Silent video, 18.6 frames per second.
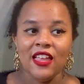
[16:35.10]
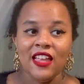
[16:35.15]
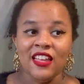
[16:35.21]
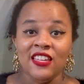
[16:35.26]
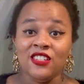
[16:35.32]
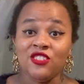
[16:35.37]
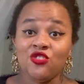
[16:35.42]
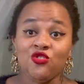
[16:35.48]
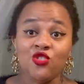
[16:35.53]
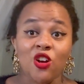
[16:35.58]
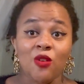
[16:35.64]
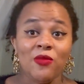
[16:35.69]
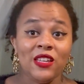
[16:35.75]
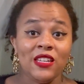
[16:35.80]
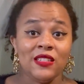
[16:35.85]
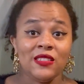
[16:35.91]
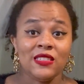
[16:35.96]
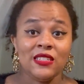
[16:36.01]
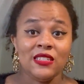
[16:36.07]
his job
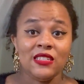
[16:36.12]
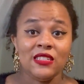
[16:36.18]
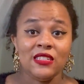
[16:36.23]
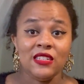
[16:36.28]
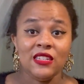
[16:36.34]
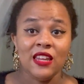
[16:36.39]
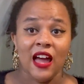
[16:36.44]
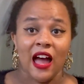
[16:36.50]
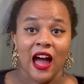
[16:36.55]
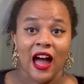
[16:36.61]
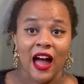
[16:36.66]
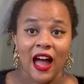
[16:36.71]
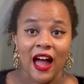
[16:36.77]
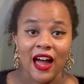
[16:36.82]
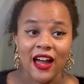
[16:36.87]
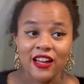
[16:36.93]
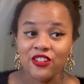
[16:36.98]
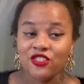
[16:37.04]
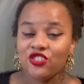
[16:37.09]
isn't
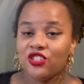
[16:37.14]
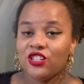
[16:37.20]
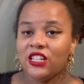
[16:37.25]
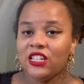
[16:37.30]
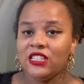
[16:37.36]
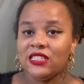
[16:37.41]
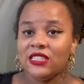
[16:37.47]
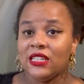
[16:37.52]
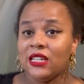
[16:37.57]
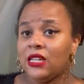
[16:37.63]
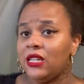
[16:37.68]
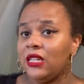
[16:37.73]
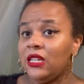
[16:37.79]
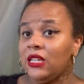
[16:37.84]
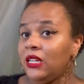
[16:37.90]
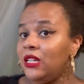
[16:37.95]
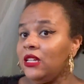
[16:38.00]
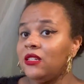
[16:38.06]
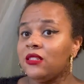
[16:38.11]
actually to
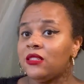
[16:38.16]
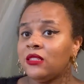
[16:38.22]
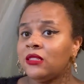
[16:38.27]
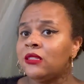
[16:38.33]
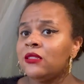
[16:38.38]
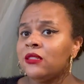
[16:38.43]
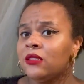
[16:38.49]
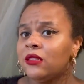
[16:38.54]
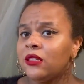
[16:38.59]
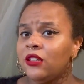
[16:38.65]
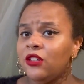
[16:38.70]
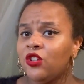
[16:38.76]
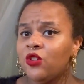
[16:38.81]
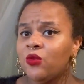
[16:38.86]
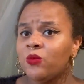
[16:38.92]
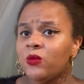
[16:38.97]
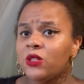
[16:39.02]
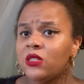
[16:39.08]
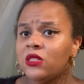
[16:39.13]
eat the
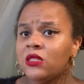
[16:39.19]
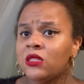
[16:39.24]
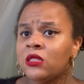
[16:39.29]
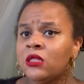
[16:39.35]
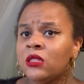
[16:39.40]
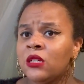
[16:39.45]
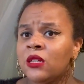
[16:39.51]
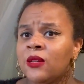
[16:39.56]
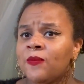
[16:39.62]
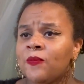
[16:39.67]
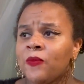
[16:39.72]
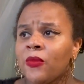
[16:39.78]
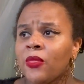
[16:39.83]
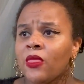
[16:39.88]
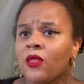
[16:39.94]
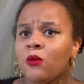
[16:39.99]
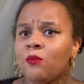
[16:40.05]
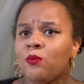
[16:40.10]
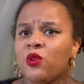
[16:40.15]
humans,
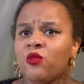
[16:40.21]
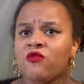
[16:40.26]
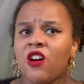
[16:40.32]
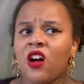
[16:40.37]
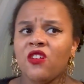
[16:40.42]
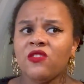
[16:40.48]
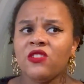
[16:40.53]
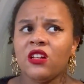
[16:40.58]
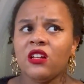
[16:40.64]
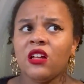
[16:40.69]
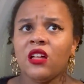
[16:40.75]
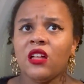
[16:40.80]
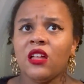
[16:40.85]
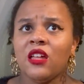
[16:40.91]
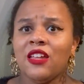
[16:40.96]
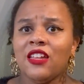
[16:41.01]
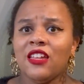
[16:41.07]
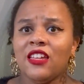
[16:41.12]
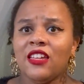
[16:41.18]
but
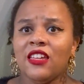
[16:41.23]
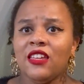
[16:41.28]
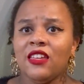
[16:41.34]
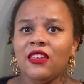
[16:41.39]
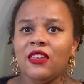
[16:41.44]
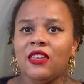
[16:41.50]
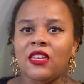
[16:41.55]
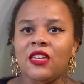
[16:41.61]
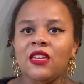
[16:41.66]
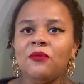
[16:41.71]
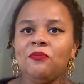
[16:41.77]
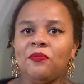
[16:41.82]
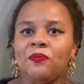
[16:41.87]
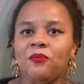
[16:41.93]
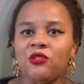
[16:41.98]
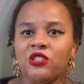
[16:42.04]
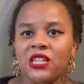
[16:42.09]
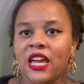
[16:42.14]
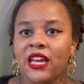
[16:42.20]
rather he
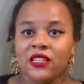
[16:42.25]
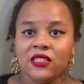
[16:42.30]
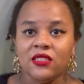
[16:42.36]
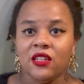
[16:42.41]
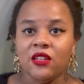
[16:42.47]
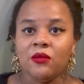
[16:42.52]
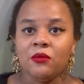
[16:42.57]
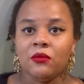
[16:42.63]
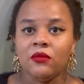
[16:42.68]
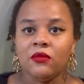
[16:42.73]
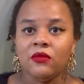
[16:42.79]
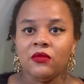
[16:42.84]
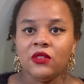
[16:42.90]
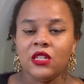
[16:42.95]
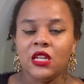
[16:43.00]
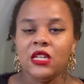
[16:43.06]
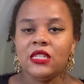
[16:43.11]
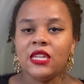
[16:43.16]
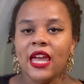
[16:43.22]
protects them.
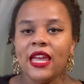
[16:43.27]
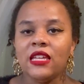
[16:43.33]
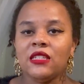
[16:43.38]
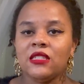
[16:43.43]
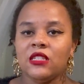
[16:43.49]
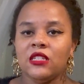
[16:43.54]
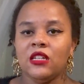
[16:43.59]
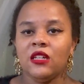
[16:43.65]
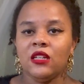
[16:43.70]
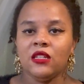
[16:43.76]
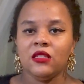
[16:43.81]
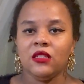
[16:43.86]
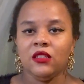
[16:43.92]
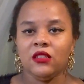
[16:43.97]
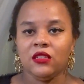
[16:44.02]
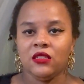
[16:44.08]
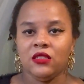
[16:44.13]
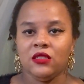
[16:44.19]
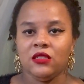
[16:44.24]
He takes
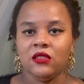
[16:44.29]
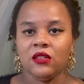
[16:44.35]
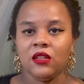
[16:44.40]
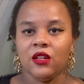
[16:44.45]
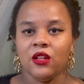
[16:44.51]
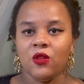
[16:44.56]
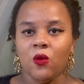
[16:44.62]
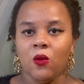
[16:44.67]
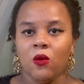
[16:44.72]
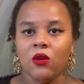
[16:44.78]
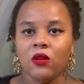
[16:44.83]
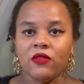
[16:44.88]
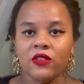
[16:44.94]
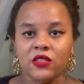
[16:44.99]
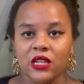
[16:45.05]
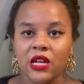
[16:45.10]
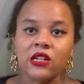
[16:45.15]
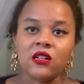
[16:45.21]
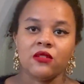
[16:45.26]
all of the
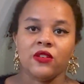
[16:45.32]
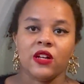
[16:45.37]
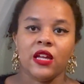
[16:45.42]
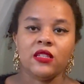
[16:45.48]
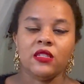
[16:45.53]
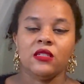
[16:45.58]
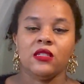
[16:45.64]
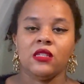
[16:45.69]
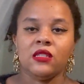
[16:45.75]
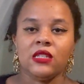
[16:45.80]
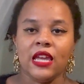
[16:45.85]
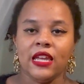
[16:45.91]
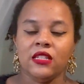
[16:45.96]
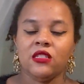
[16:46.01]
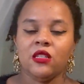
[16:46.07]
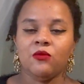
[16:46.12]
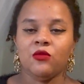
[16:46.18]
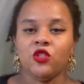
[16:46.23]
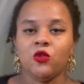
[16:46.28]
sacrifices and takes
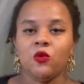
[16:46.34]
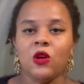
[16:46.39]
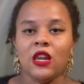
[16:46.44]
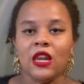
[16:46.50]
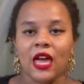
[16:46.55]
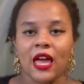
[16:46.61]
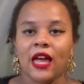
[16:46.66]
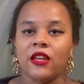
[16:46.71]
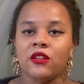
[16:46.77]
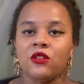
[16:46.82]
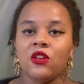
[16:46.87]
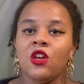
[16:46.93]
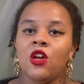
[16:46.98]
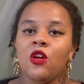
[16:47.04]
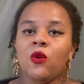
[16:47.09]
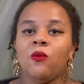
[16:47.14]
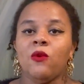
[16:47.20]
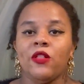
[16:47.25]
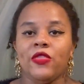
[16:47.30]
them to a land
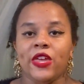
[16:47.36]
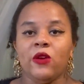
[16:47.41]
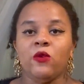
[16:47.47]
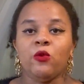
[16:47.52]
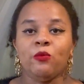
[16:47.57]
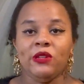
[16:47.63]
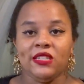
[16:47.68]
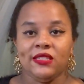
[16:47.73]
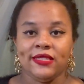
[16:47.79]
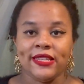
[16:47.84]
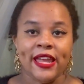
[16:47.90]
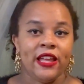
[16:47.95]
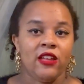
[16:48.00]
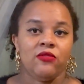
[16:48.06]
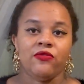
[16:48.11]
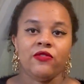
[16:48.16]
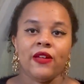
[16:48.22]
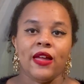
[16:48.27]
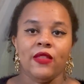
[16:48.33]
where they will be
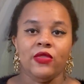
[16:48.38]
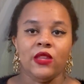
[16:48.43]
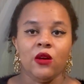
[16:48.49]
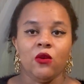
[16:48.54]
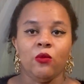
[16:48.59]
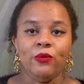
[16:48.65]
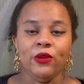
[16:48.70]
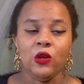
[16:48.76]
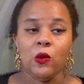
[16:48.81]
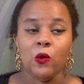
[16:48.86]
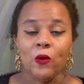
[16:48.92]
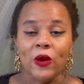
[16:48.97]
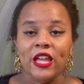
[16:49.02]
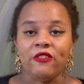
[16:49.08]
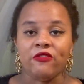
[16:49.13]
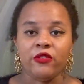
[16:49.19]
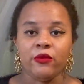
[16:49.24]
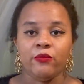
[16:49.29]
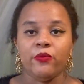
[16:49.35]
safe and they will be away
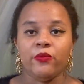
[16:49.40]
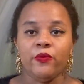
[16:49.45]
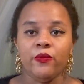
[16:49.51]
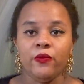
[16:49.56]
from